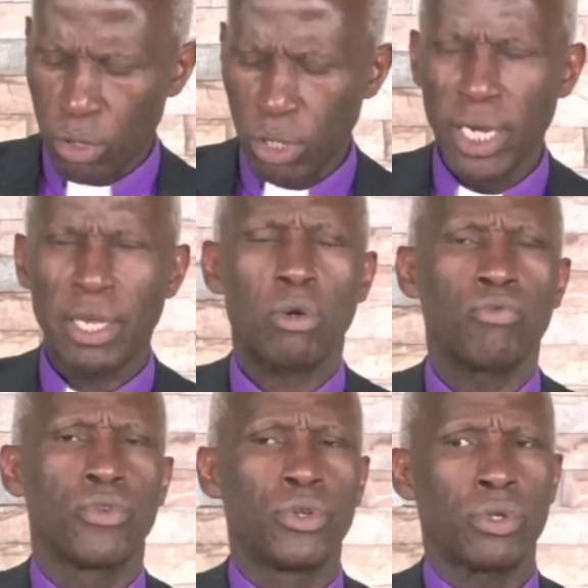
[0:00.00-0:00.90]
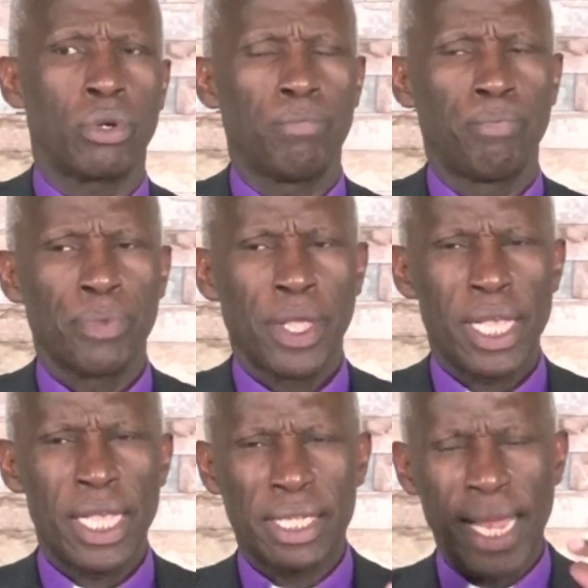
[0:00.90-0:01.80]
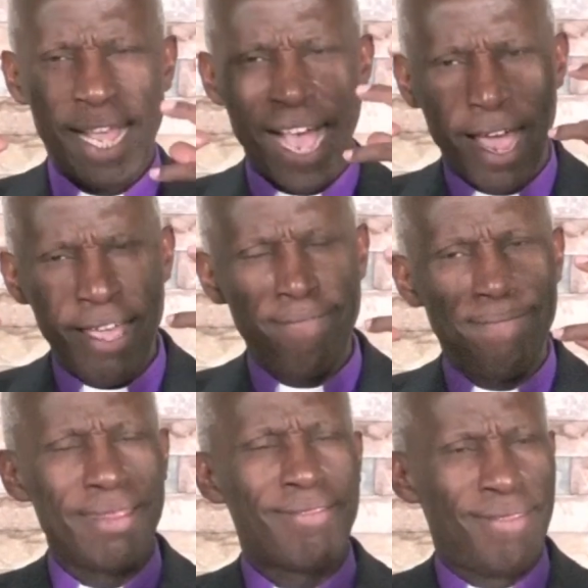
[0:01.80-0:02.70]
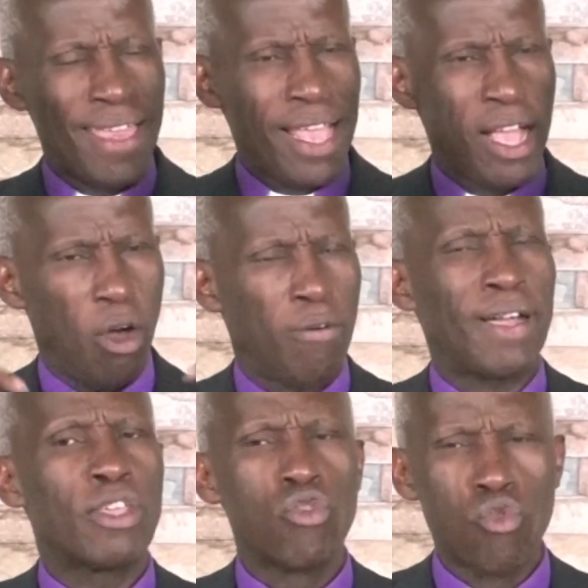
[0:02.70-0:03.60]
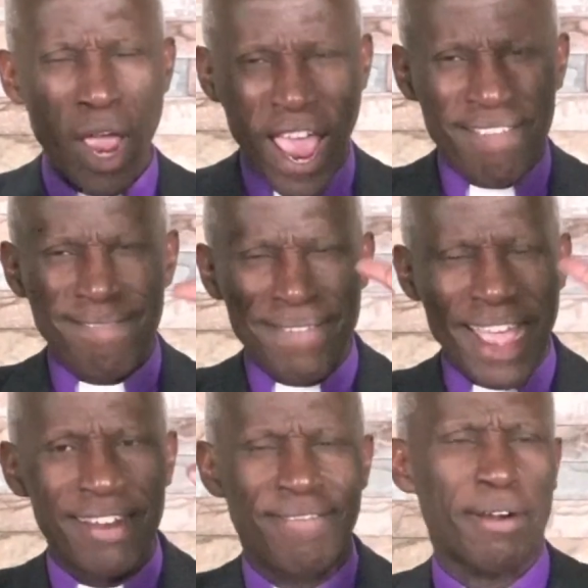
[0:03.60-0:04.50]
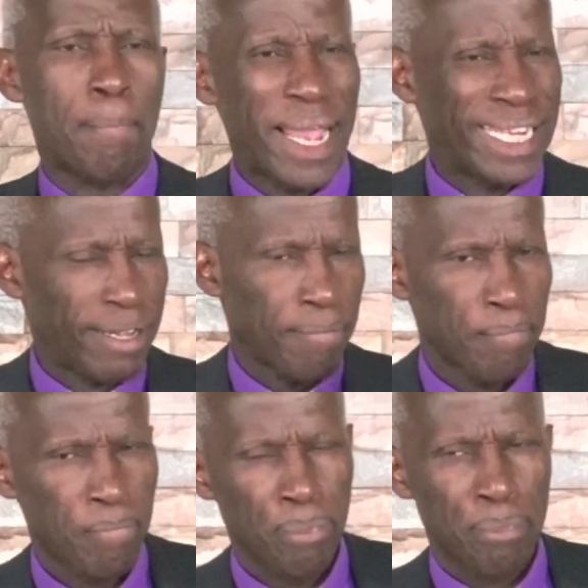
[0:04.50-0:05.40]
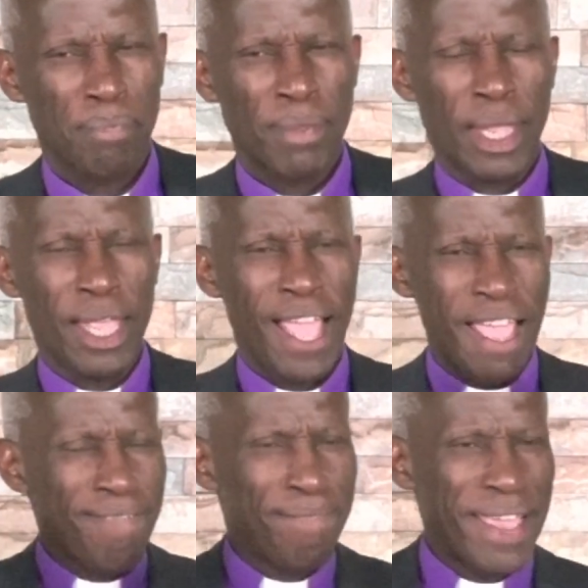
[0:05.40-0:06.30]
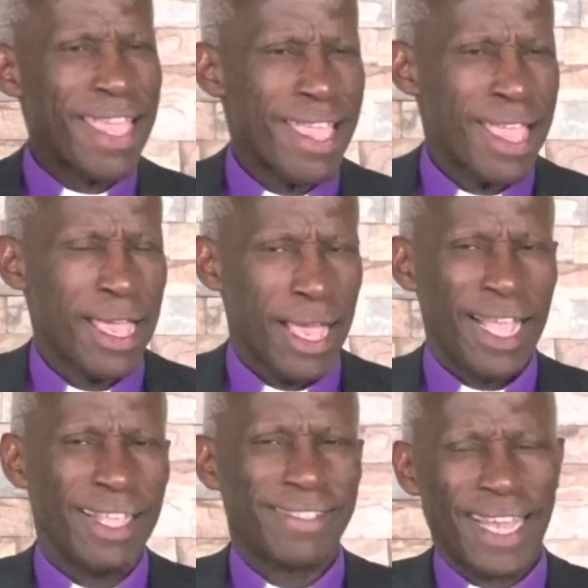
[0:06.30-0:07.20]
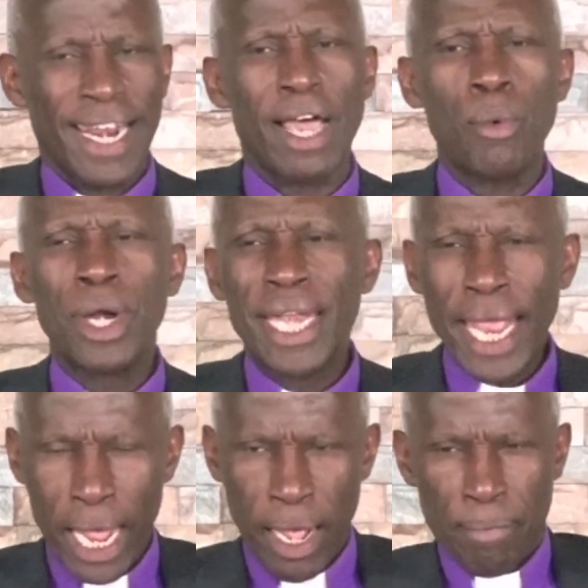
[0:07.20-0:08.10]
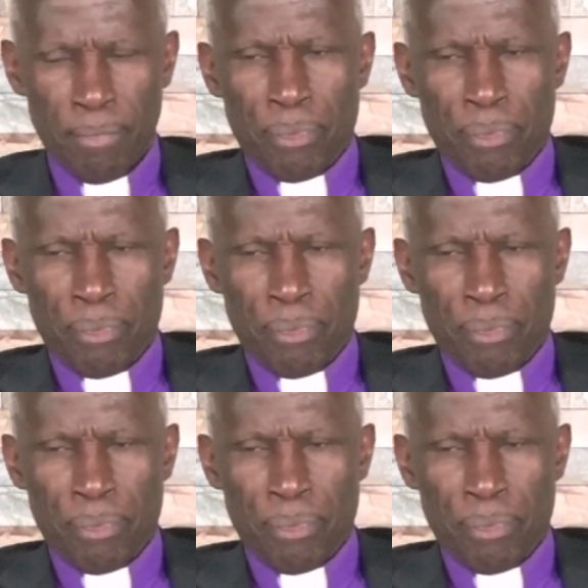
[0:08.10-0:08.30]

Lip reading: Not like confusion, it's like a heavy thing over you, heavy environment, heavy surrounding.